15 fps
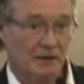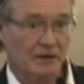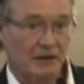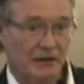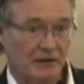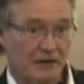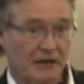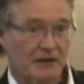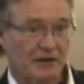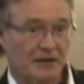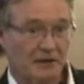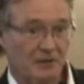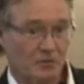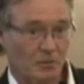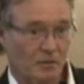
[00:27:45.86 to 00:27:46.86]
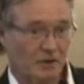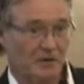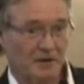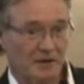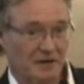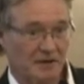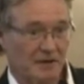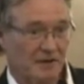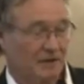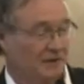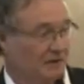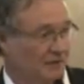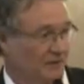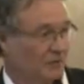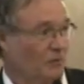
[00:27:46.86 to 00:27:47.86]
Care they needed, where they needed,
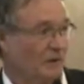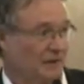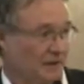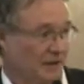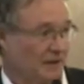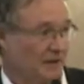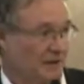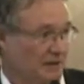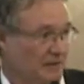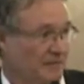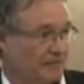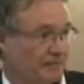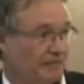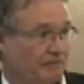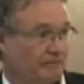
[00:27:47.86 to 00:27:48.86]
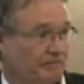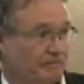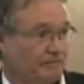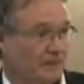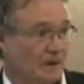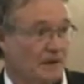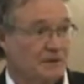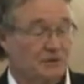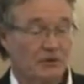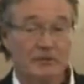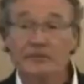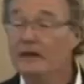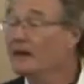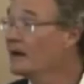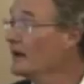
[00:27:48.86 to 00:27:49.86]
when they needed.
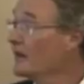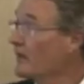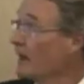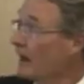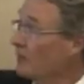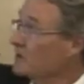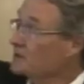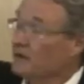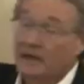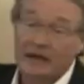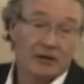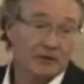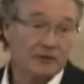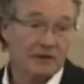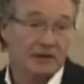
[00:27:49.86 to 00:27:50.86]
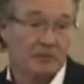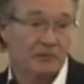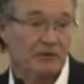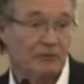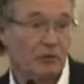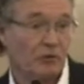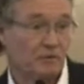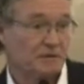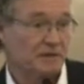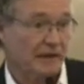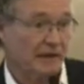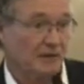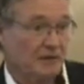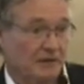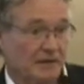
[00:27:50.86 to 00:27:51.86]
So that was a health link before it was a
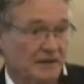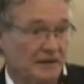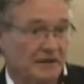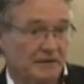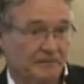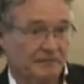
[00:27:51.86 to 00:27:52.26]
health link.